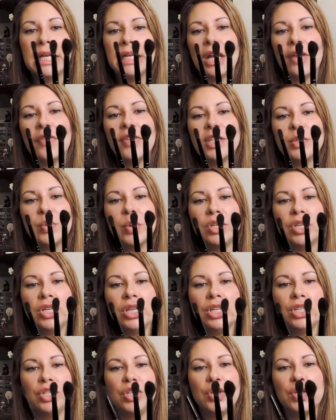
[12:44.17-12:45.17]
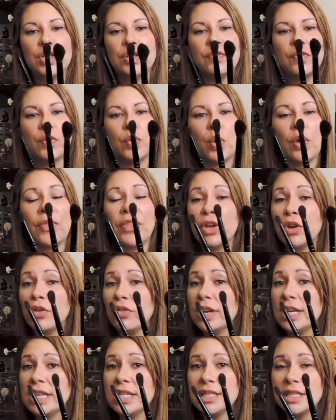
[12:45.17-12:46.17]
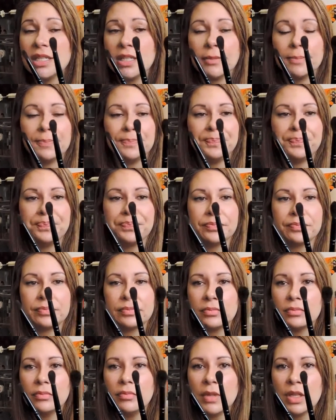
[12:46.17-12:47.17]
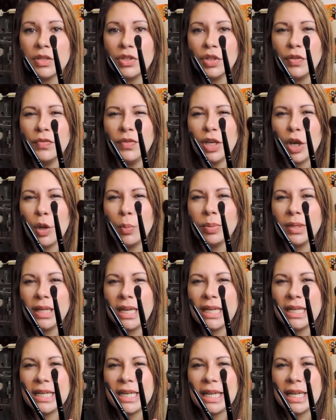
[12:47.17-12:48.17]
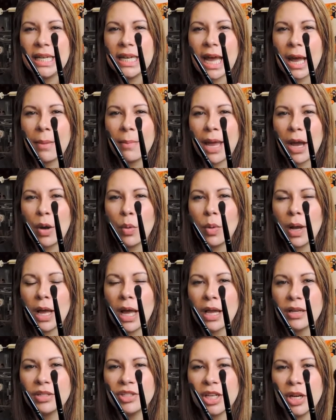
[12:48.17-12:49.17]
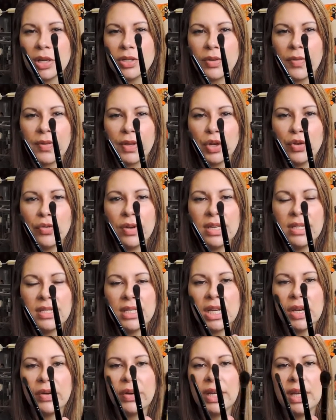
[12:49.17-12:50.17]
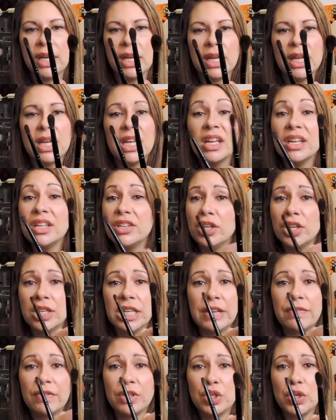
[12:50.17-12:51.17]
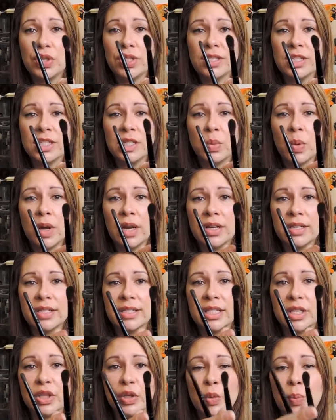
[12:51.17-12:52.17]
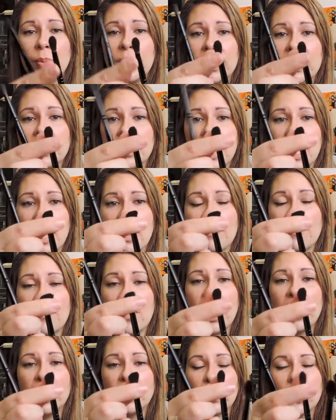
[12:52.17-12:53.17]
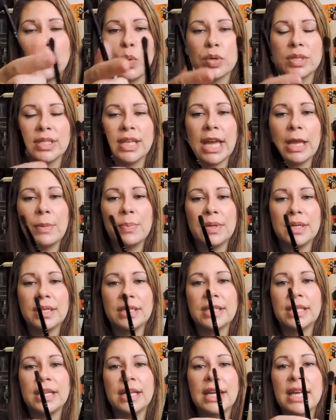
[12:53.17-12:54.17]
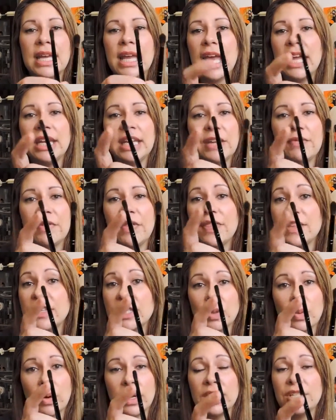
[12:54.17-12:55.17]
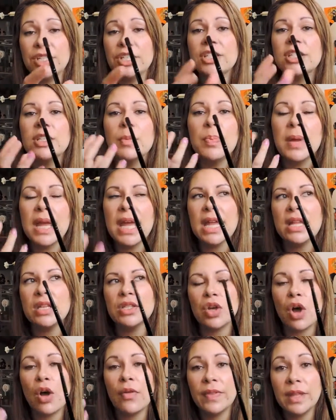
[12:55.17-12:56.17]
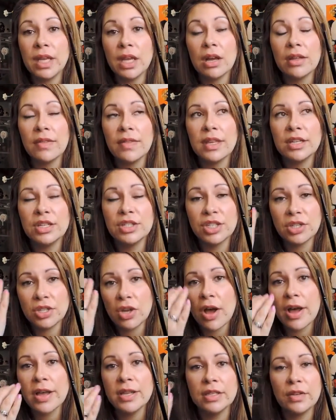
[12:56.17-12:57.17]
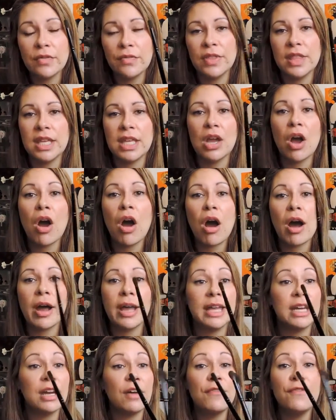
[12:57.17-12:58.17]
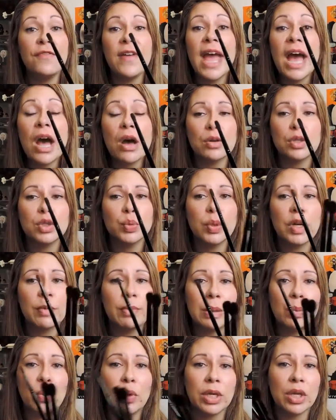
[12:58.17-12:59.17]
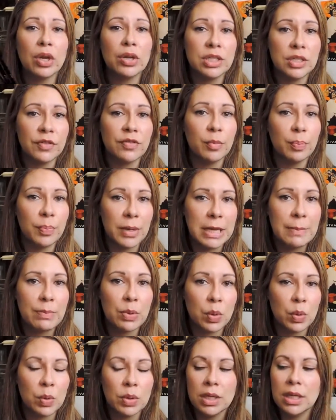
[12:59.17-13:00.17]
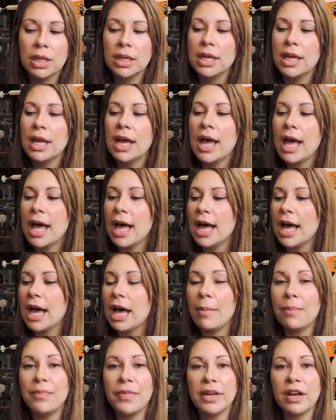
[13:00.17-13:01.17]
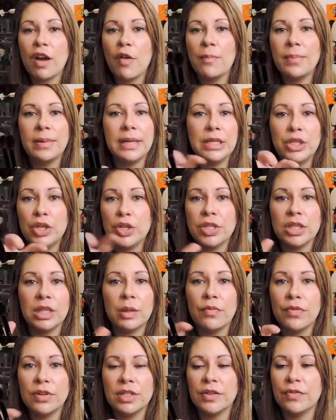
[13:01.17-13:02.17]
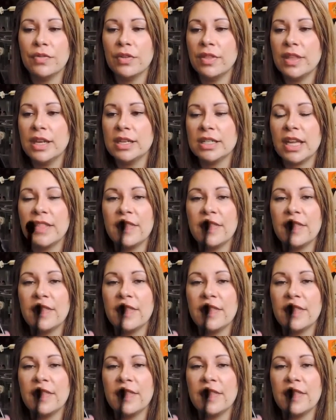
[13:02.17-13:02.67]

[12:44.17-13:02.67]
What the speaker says: Now this one you can use for the crease, sort of, you know, blending out shadows on the crease area. You can even use this one because it's a little bit finer and more tapered, and even this one. It just depends on the size of the eye, and I've found when I've been working on different people that I've been using them for different things.